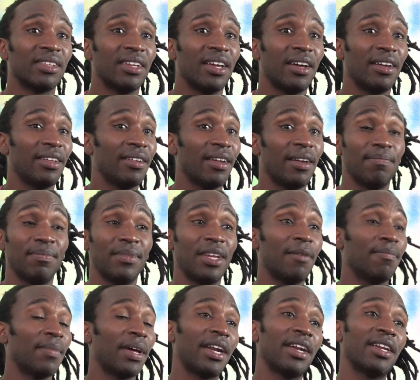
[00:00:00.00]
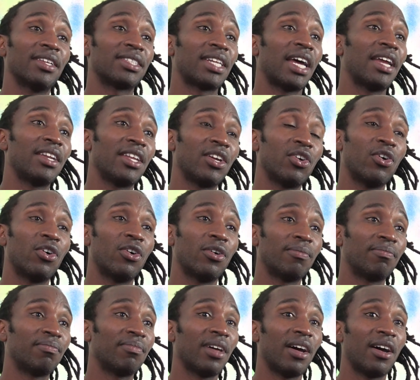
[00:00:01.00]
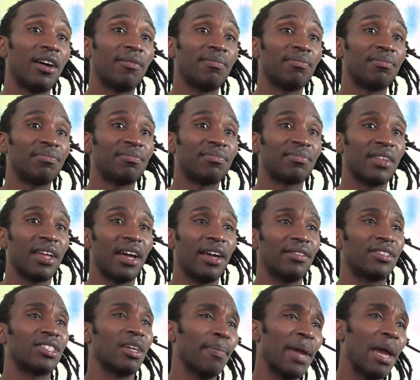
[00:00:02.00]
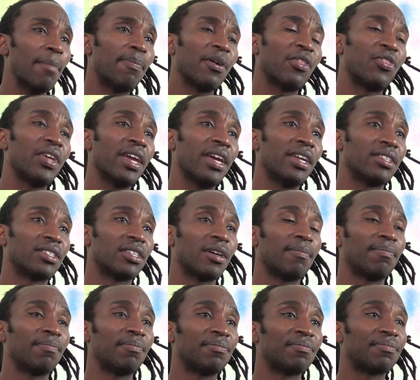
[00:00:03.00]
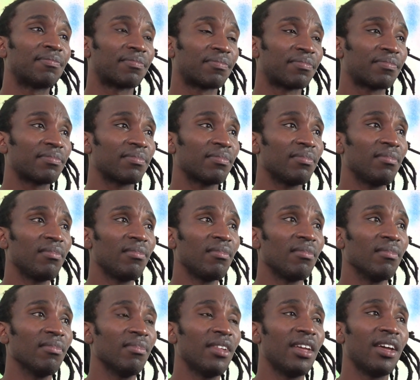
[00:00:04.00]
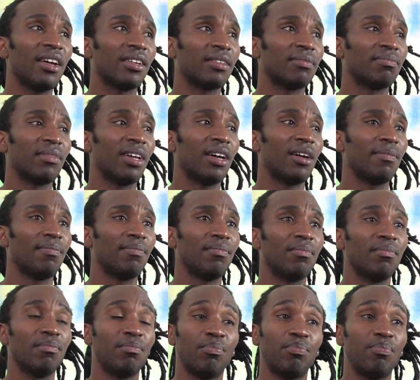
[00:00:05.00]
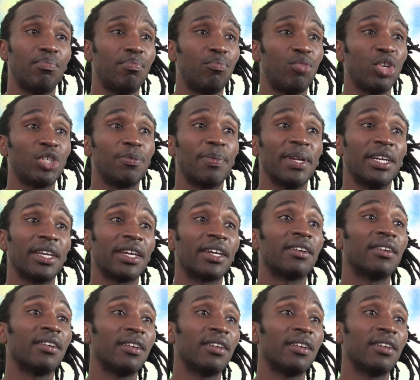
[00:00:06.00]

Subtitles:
an understanding or some empathy and some bridge building.